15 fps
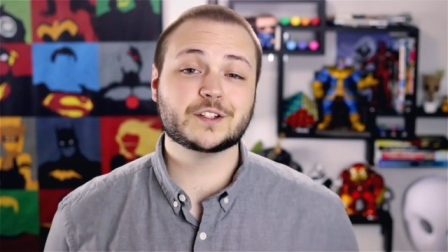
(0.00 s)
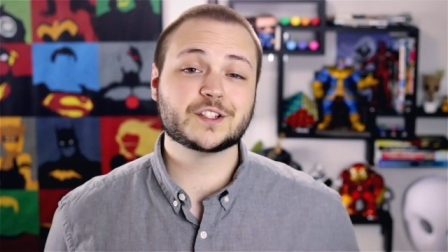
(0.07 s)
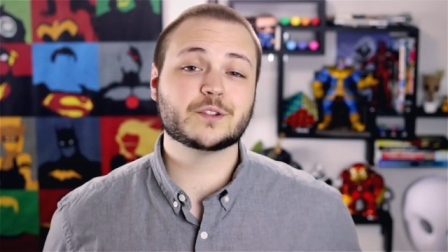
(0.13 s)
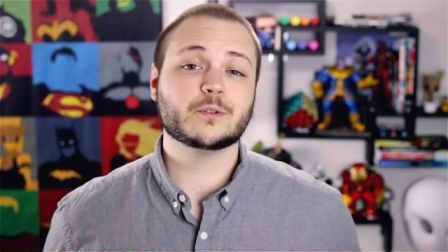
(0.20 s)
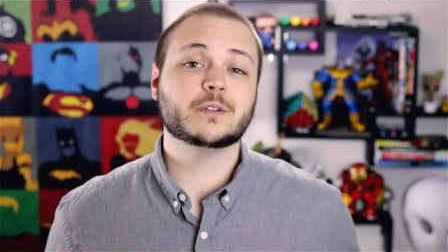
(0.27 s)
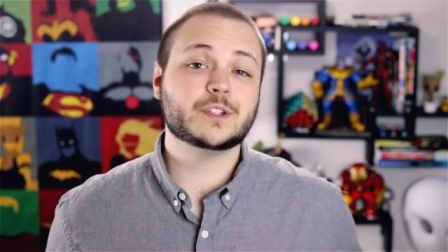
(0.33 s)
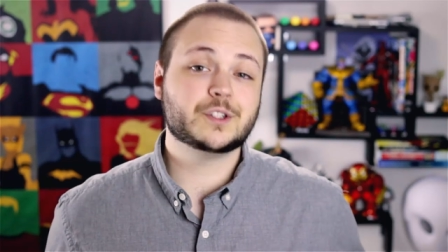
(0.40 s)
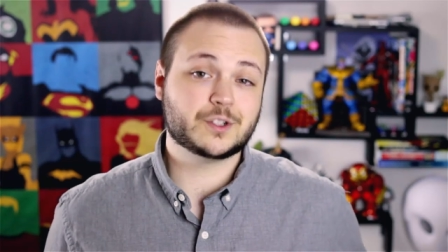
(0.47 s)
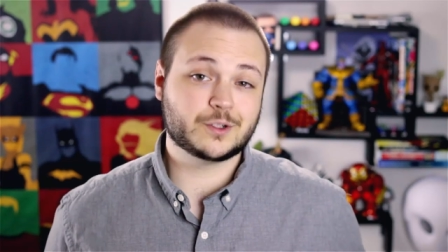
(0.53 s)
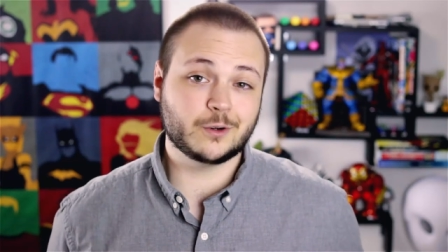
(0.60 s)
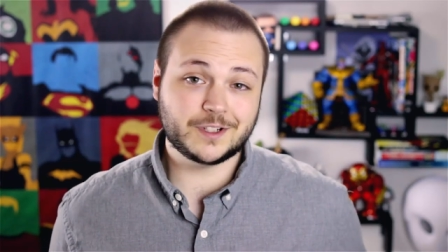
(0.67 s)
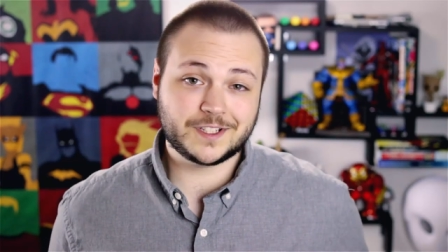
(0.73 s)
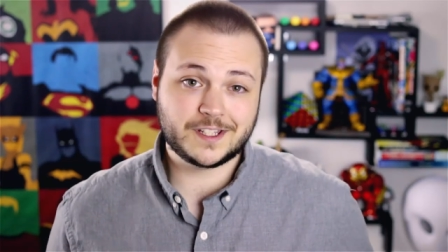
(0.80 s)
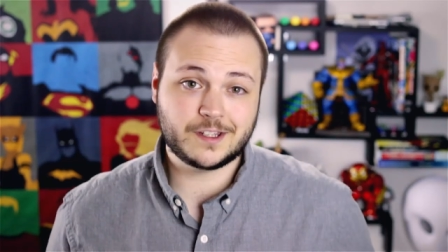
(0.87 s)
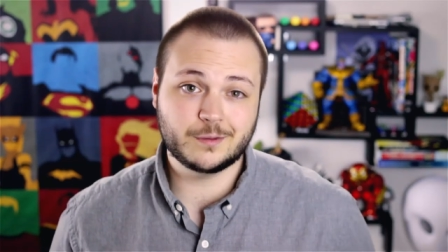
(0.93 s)
Long story
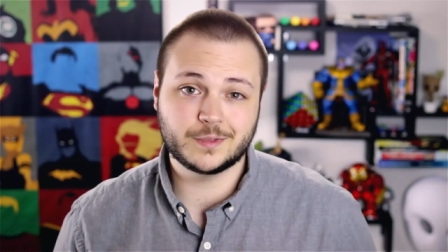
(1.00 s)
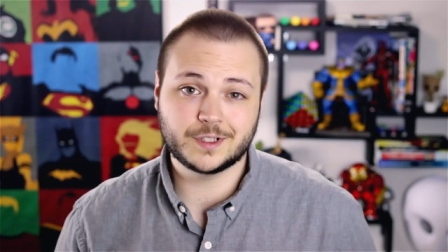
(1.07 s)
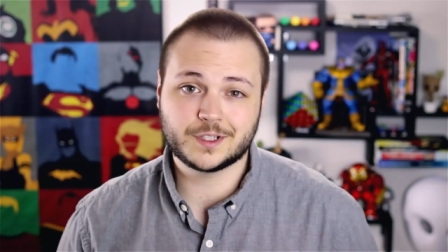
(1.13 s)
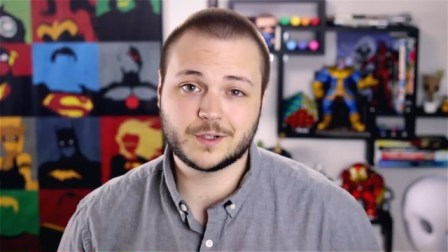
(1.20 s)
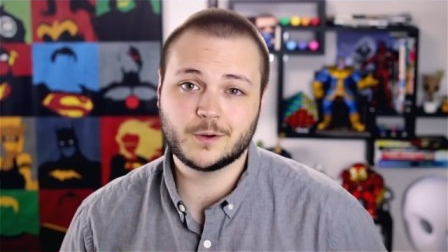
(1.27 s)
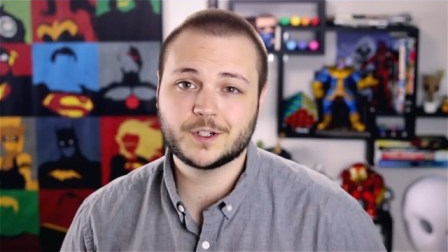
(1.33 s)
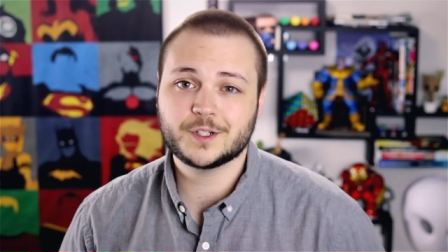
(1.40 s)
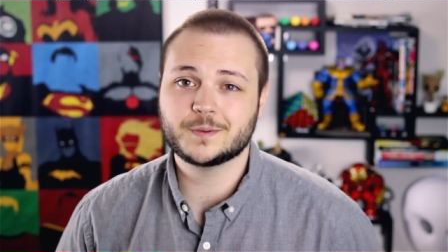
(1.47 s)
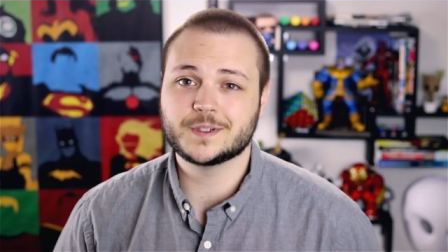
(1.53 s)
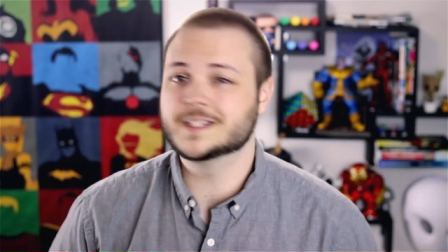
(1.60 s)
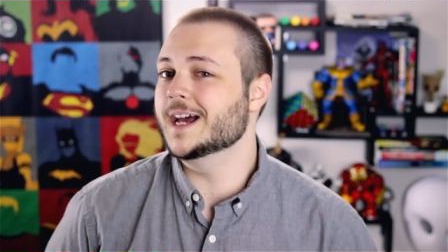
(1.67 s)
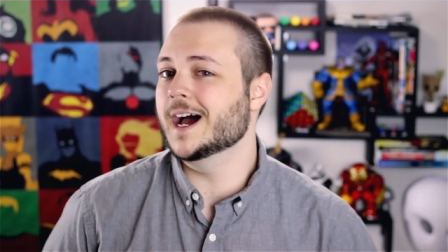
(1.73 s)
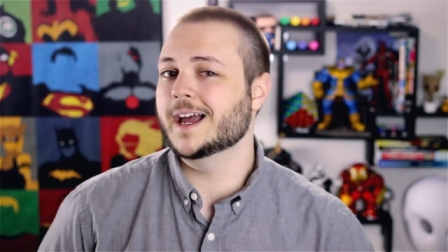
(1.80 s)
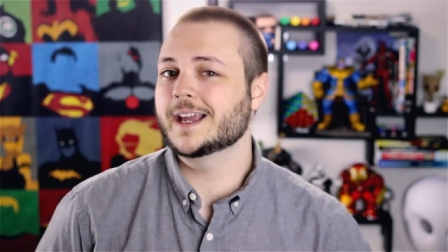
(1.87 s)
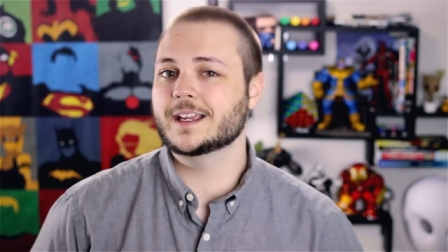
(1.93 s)
short, Human Torch
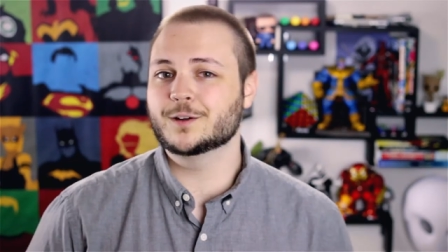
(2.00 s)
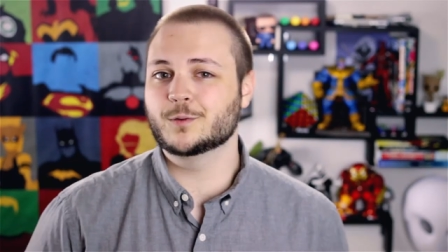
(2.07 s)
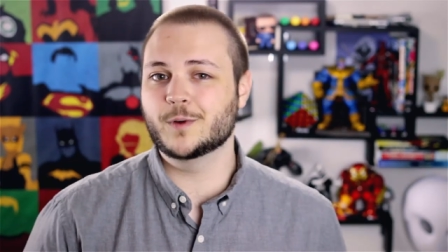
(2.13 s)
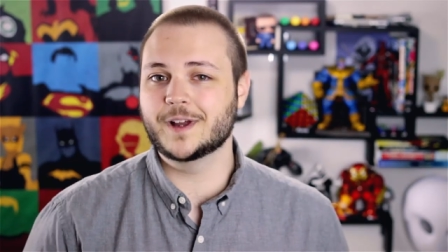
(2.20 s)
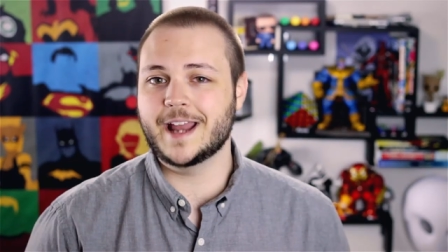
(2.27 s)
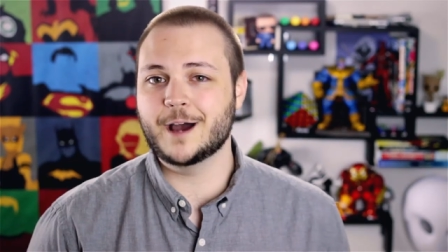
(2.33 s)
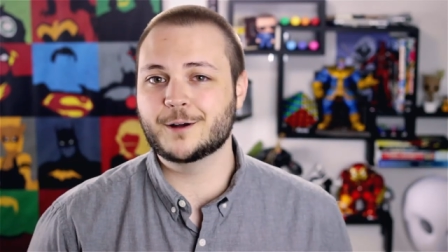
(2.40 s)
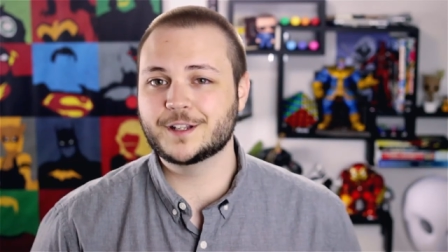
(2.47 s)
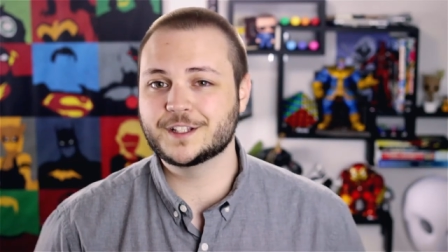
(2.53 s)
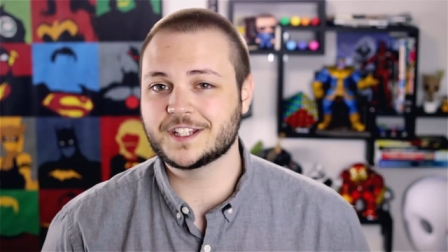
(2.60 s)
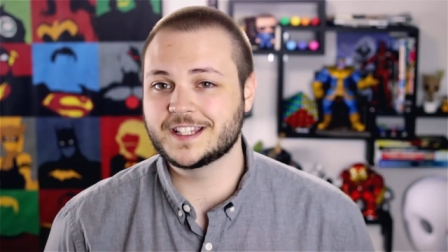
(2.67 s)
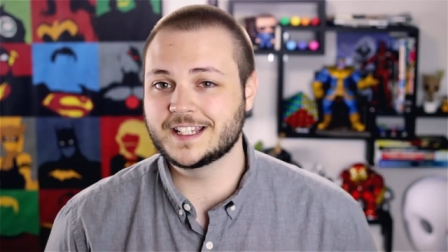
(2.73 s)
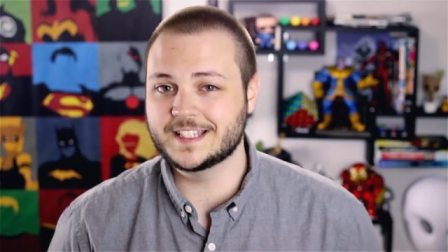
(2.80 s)
was dying and went out into